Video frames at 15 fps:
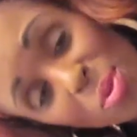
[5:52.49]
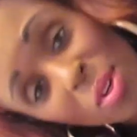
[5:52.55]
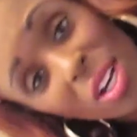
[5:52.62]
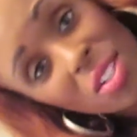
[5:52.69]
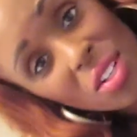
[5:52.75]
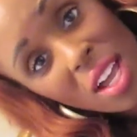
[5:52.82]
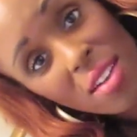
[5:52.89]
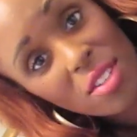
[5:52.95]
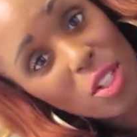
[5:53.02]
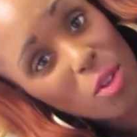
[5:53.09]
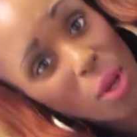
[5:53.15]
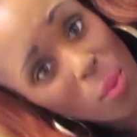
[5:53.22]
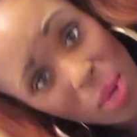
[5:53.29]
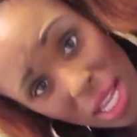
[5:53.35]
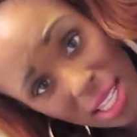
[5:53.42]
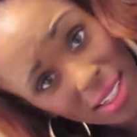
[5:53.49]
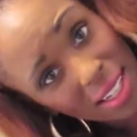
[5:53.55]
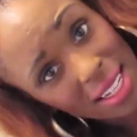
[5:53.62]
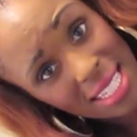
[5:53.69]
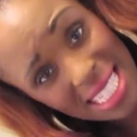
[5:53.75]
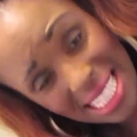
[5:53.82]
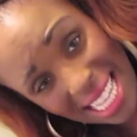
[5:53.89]
you guys are having a great weekend,
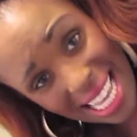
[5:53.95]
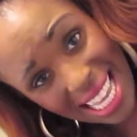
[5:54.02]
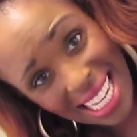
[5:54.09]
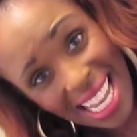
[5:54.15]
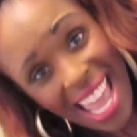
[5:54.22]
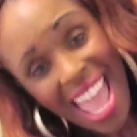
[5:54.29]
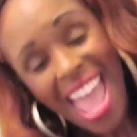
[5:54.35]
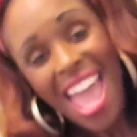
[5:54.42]
like I said.